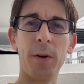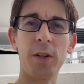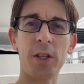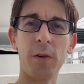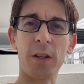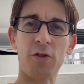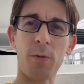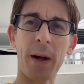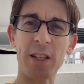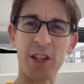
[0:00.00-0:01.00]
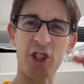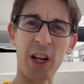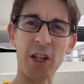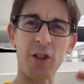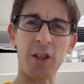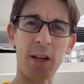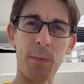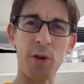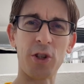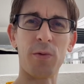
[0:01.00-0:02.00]
and so this dramatic change in
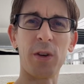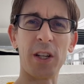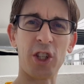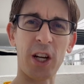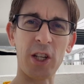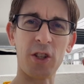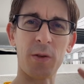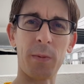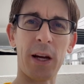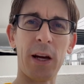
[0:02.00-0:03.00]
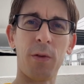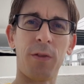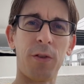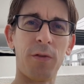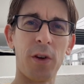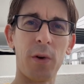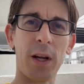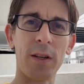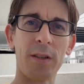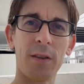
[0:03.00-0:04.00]
temperature really changes my health for a few
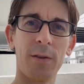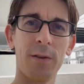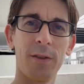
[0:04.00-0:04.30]
days too.